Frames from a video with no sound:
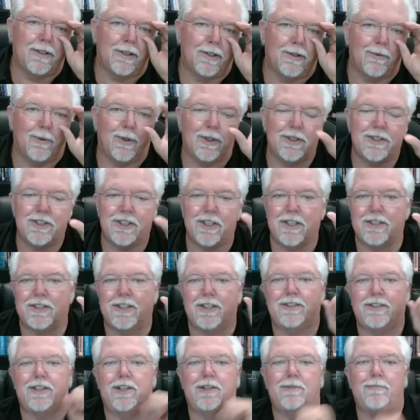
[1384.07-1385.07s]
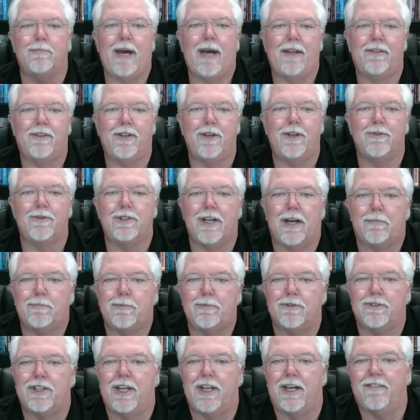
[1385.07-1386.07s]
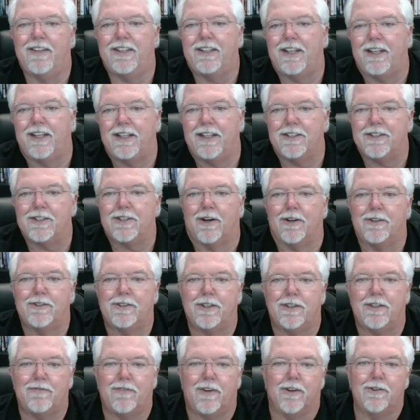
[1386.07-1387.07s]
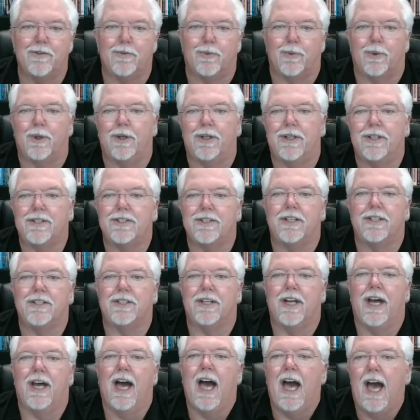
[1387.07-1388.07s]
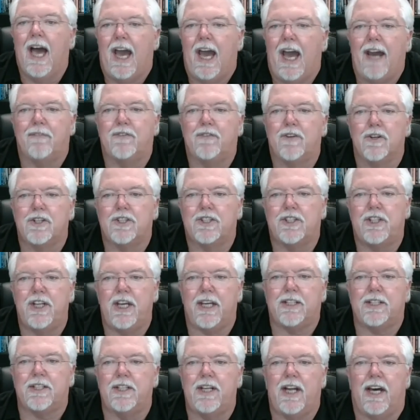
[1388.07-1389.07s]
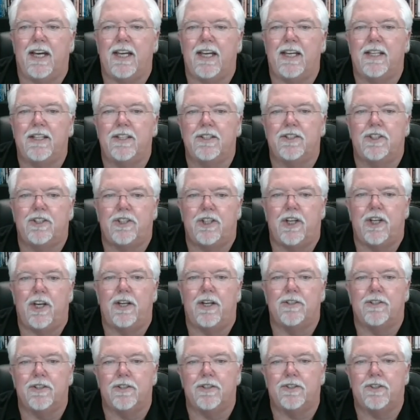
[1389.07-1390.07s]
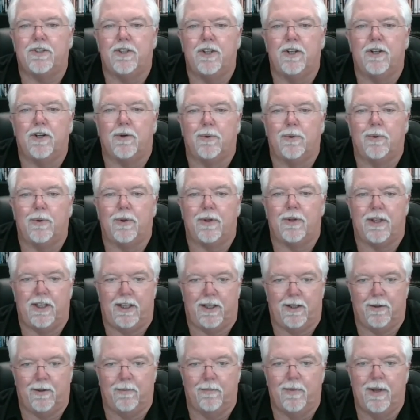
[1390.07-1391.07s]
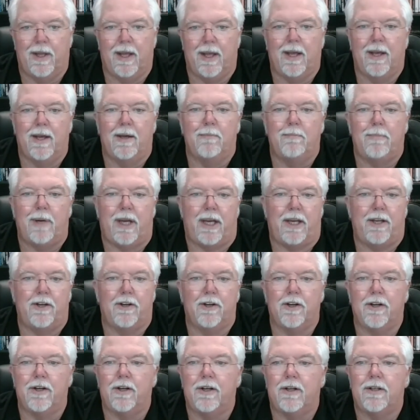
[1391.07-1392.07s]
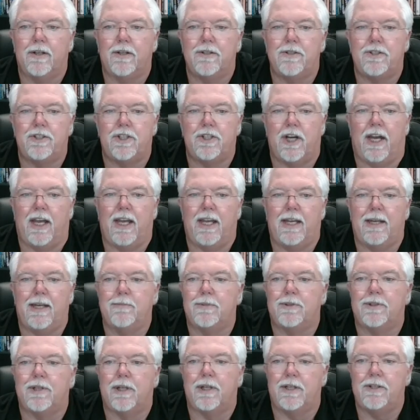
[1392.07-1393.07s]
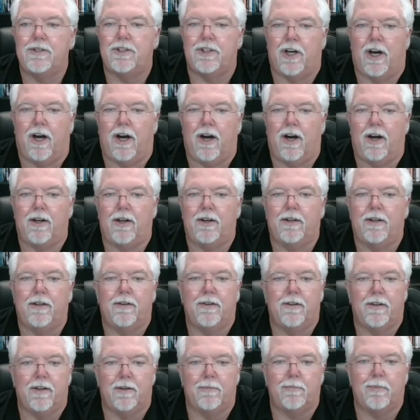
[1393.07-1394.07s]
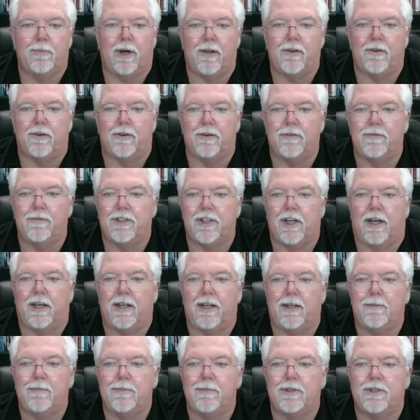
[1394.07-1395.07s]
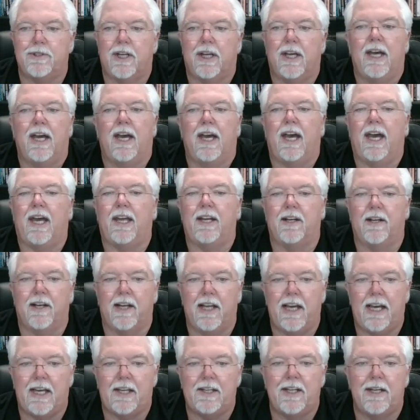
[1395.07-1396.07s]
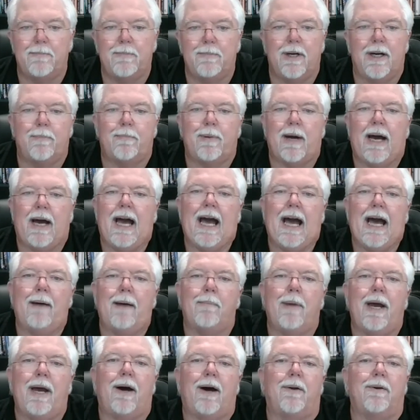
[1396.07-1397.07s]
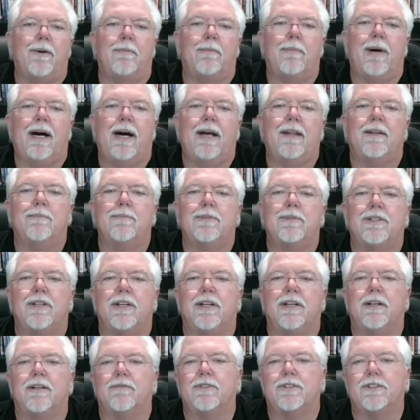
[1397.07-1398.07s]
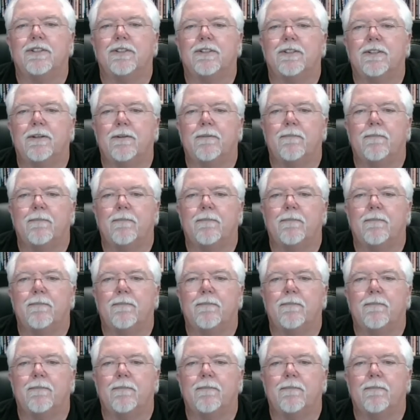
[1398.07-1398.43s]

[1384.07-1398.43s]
What's this? It's in Matthew chapter 17, starts in verse 1. It says, After six days, Jesus took with him Peter, James, and John, the brother of James, and led them up a high mountain by themselves.